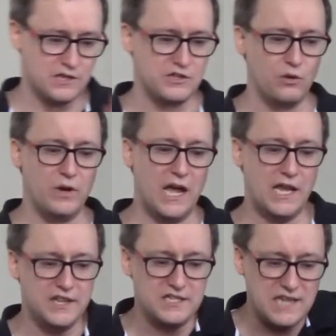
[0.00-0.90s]
So
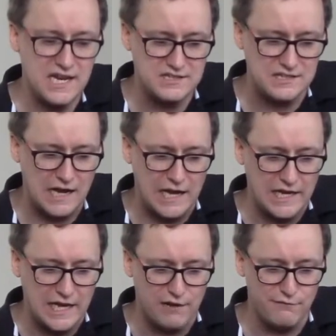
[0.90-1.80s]
in this case,
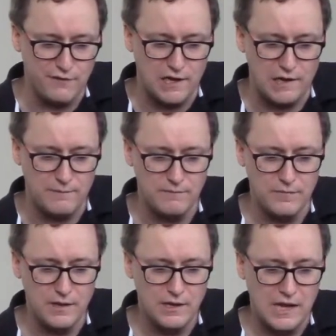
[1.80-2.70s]

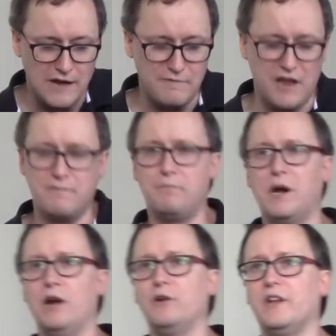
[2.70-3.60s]
I've
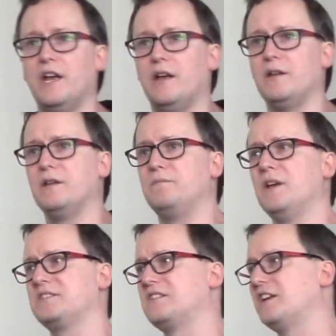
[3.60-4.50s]
borrowed
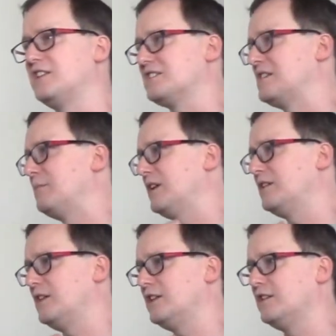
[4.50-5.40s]
a study that somebody
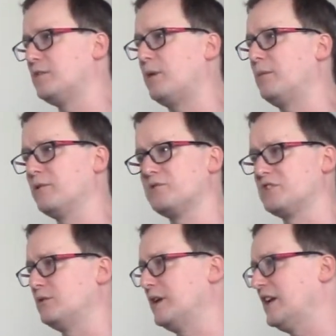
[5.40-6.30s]
in the department was
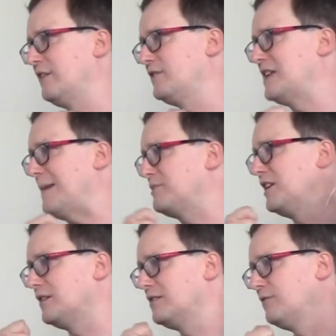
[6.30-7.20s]
doing, and I've adapted
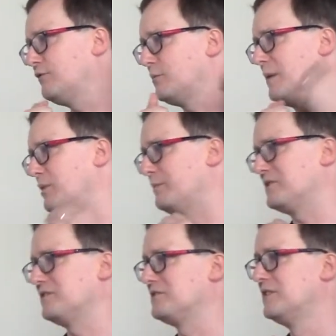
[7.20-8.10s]
it for my
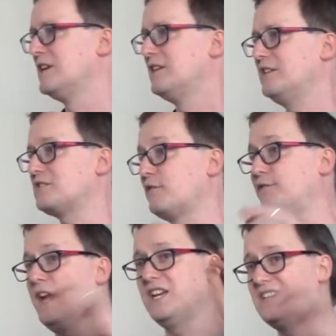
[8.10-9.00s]
purposes. These are
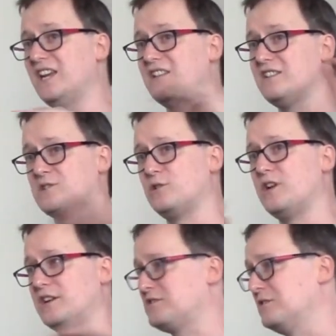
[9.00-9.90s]
fake data. These are
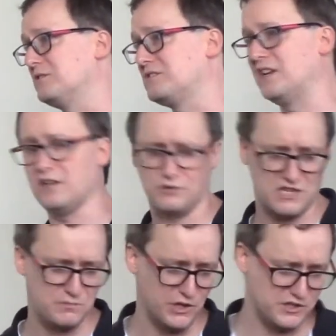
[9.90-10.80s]
not a student's data.
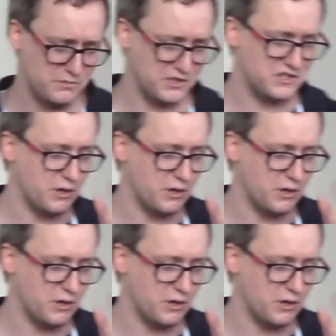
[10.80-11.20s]
Trust me on this one.